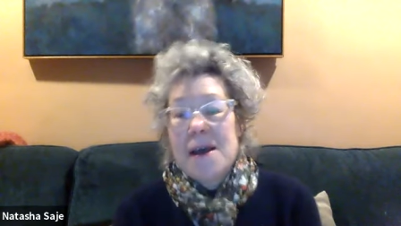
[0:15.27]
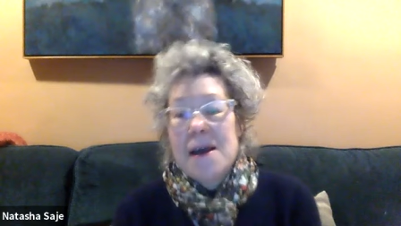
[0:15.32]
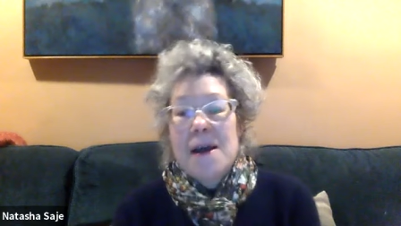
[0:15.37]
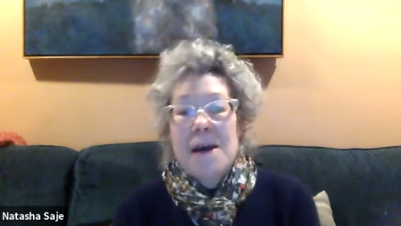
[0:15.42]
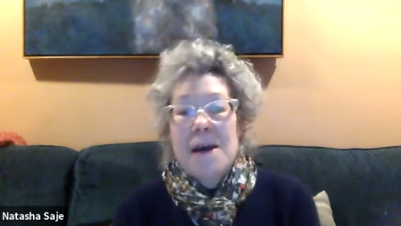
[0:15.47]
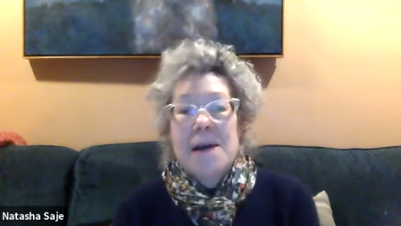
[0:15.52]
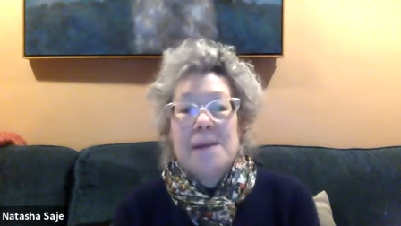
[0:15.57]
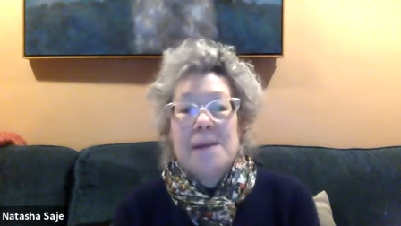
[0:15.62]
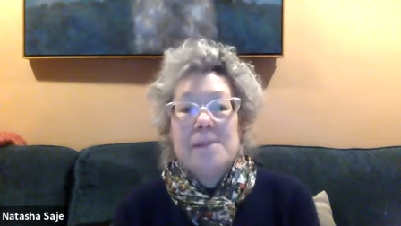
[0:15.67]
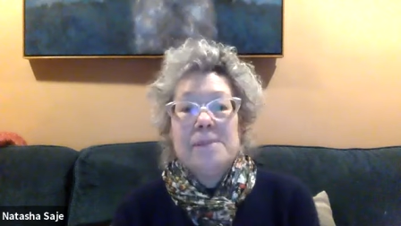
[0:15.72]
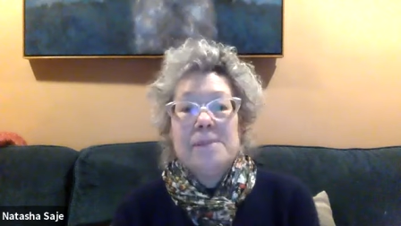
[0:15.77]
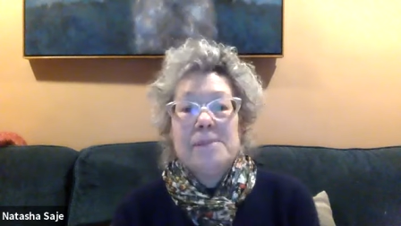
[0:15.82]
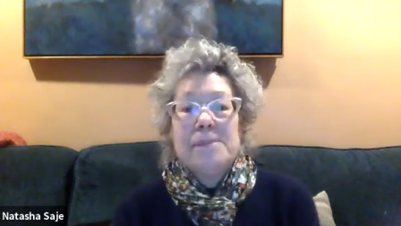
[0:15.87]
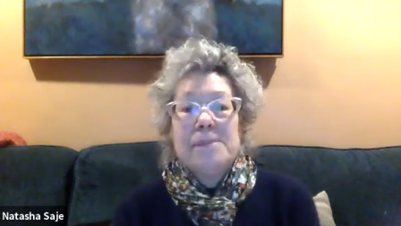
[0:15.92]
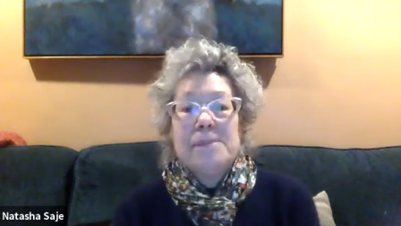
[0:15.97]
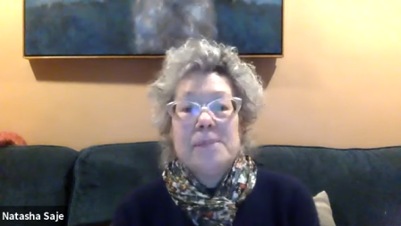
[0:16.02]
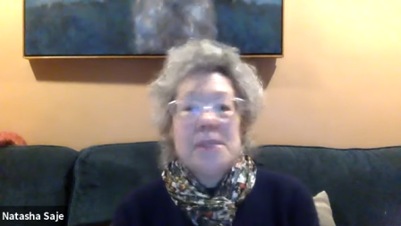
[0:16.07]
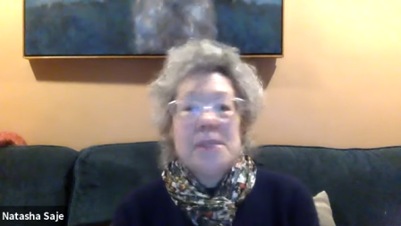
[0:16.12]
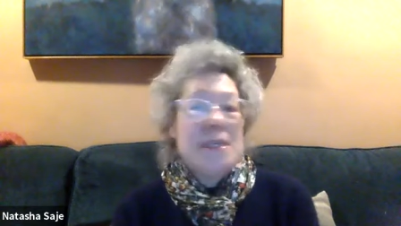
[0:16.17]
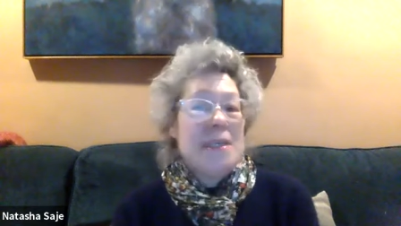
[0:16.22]
Um,
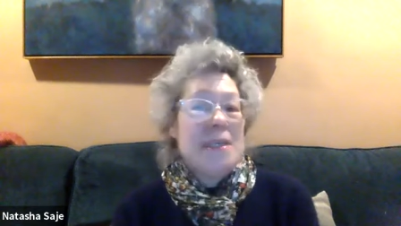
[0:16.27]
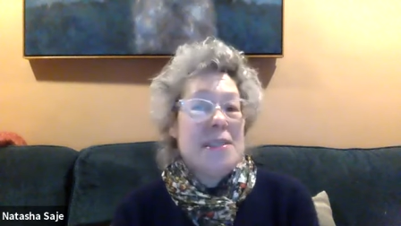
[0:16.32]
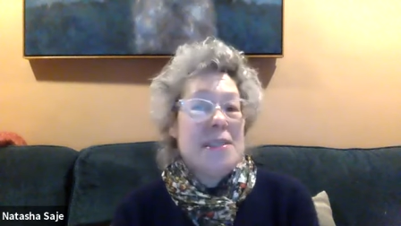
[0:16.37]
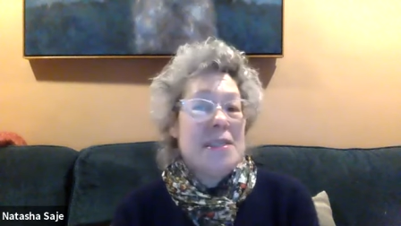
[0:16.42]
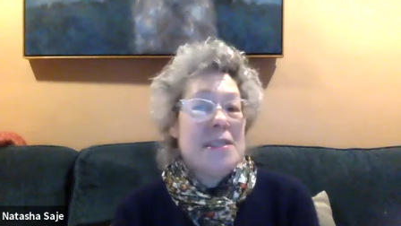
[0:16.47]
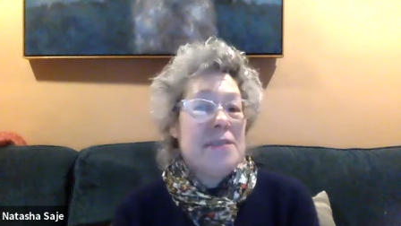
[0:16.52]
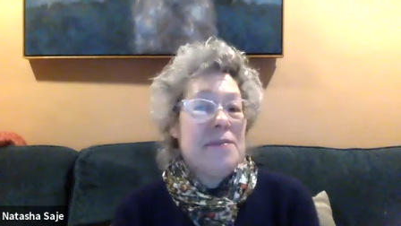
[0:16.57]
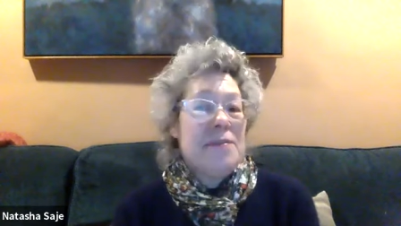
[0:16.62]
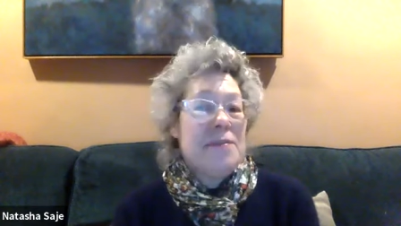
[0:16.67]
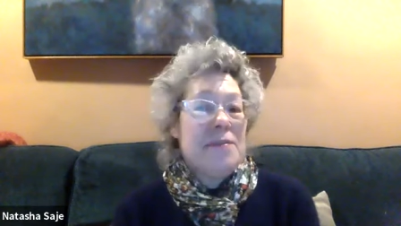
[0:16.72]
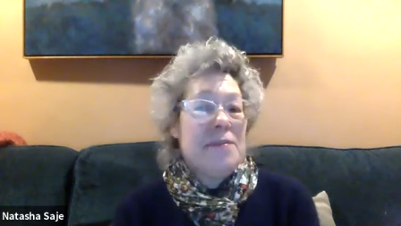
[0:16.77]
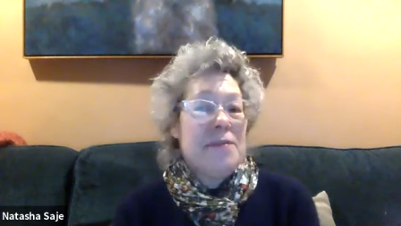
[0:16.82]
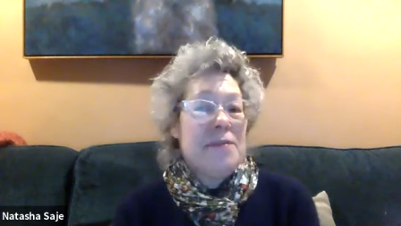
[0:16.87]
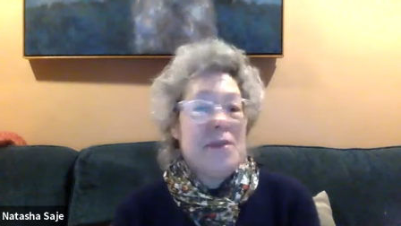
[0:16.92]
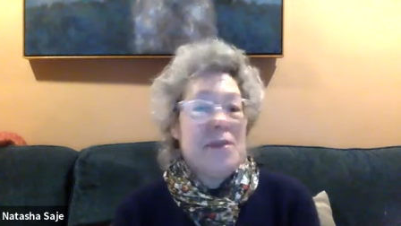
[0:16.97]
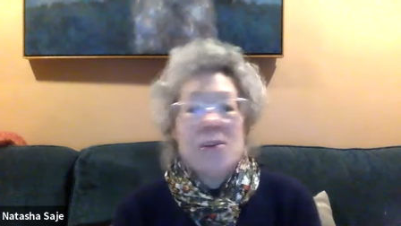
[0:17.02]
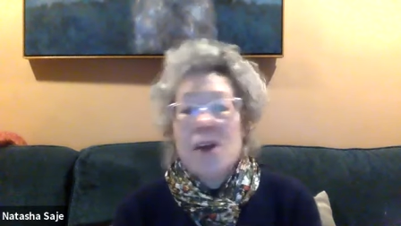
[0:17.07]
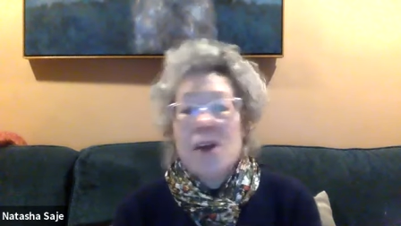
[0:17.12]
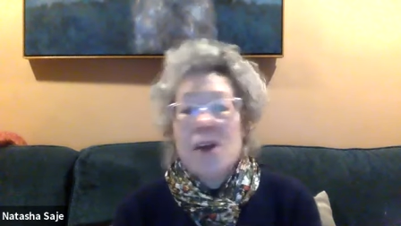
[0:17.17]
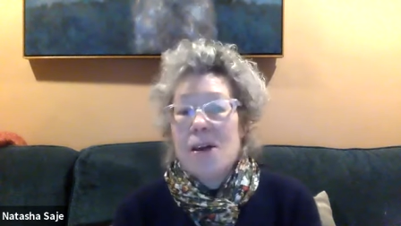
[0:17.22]
please, if
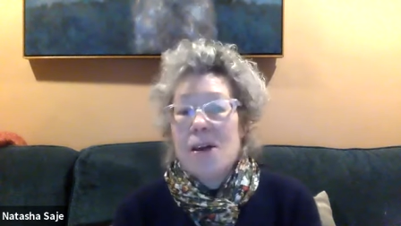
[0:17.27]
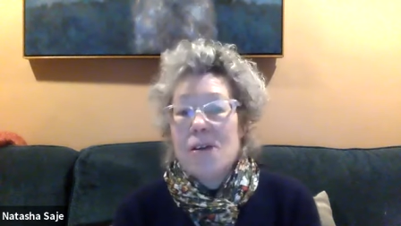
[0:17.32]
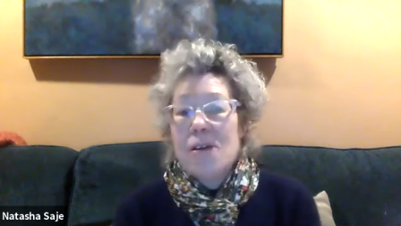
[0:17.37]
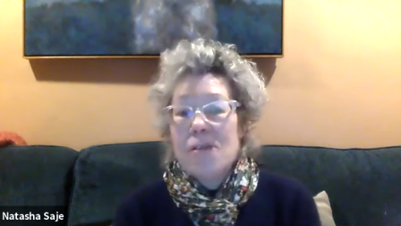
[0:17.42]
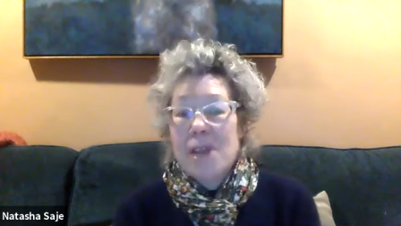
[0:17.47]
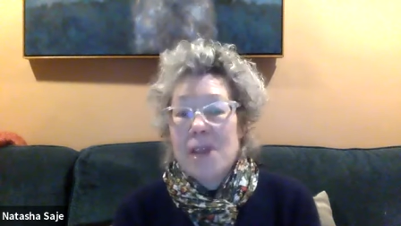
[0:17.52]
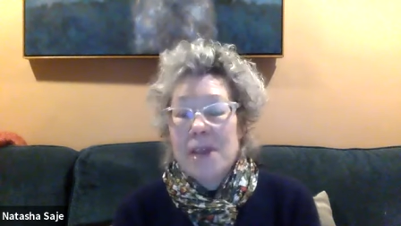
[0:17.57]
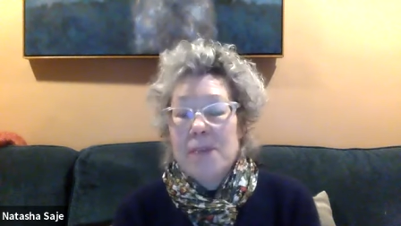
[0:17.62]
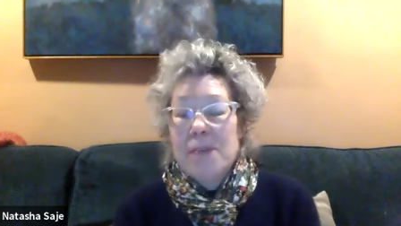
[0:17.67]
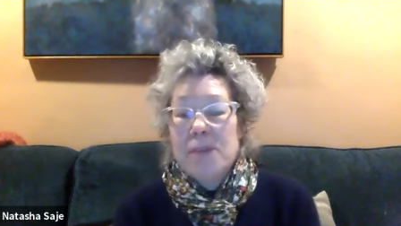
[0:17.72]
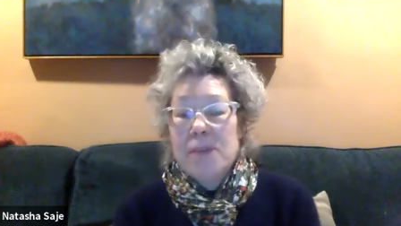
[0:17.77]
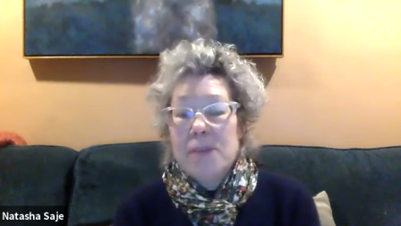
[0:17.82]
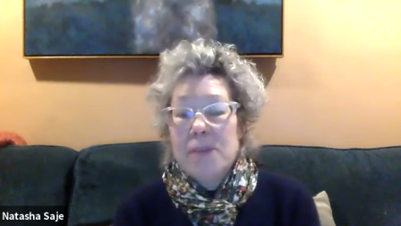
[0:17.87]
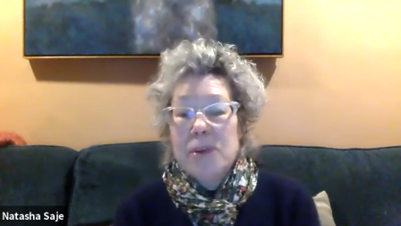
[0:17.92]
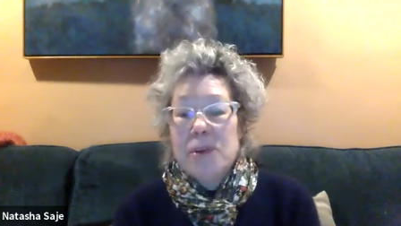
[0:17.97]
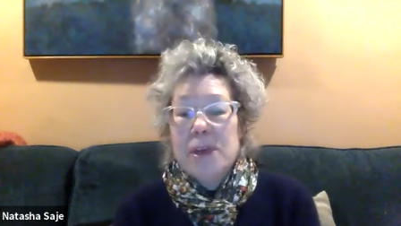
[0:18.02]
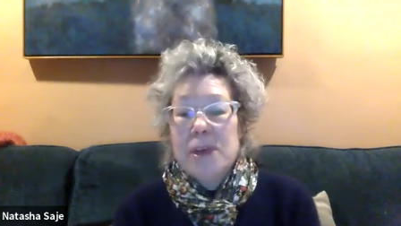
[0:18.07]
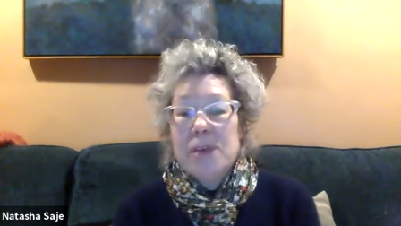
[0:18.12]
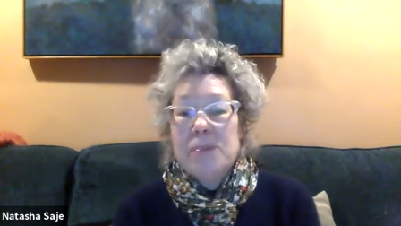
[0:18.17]
you're not already muted,